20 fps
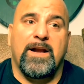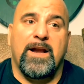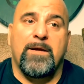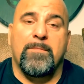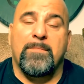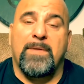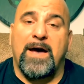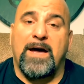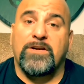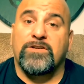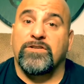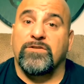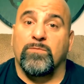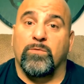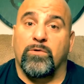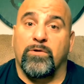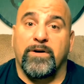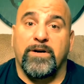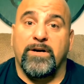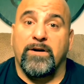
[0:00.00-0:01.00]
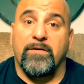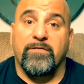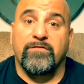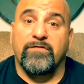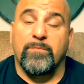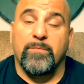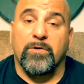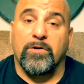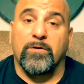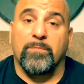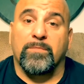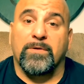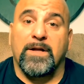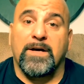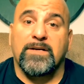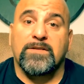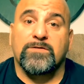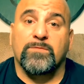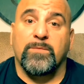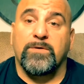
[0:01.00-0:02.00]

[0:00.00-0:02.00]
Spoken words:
and imagine we're in an unfamiliar place.